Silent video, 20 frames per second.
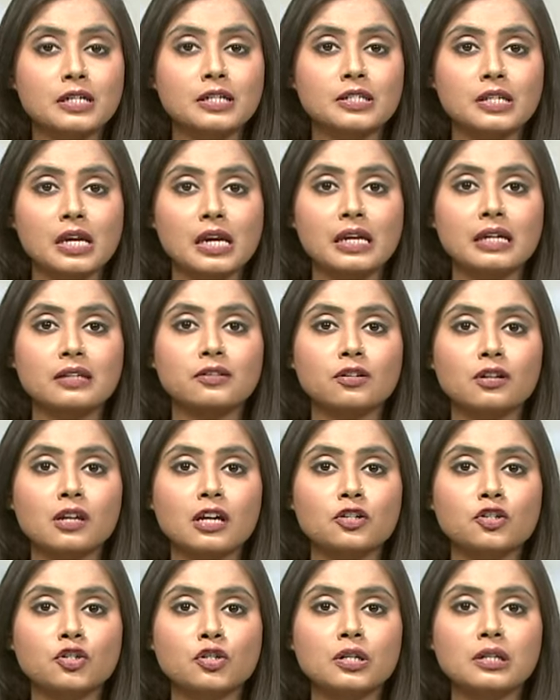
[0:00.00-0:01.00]
Day in the
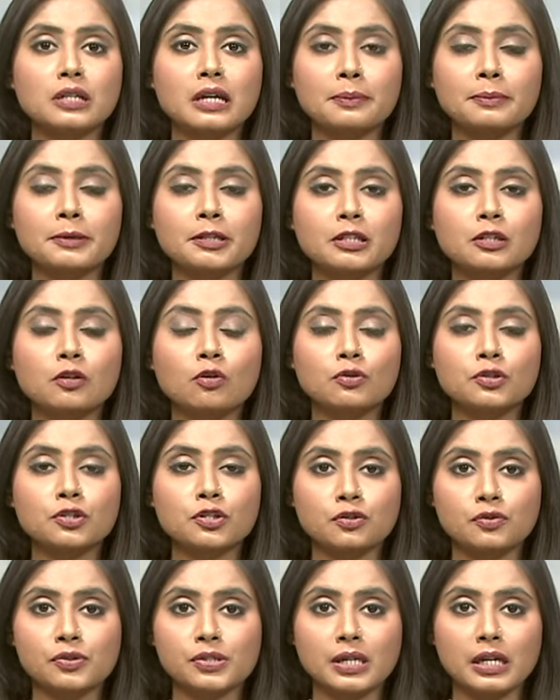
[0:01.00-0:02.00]
national capital on
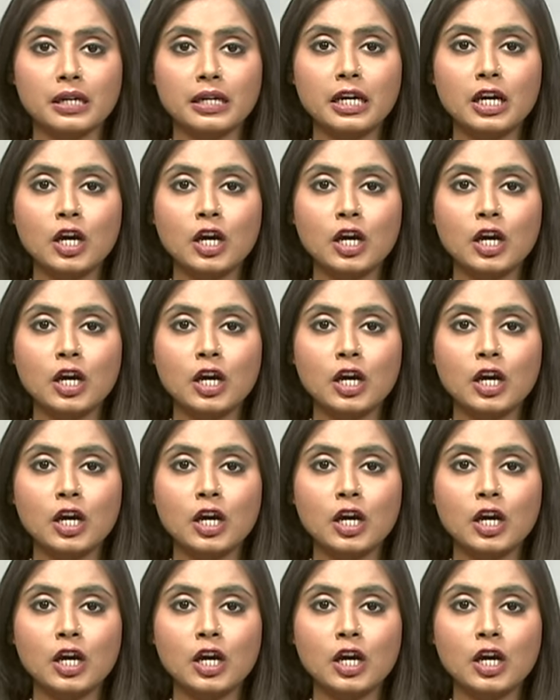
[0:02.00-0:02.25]
Tuesday.